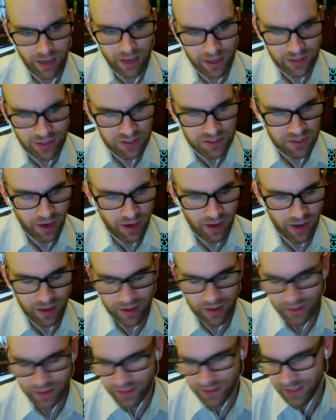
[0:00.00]
it's
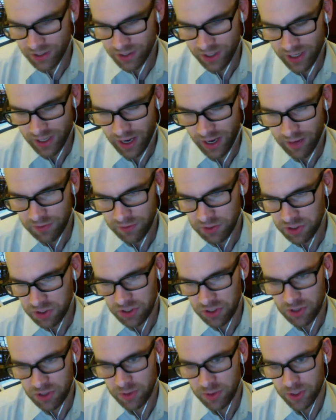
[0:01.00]
essentially I have just
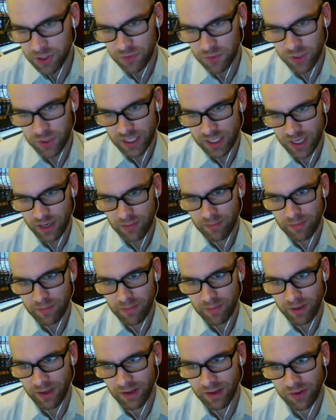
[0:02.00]
too much free time,
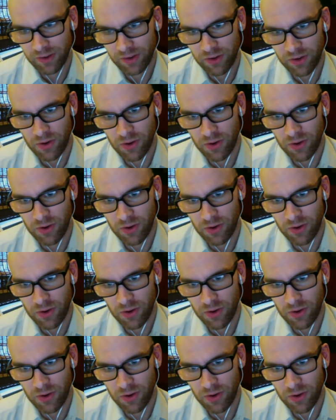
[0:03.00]
and so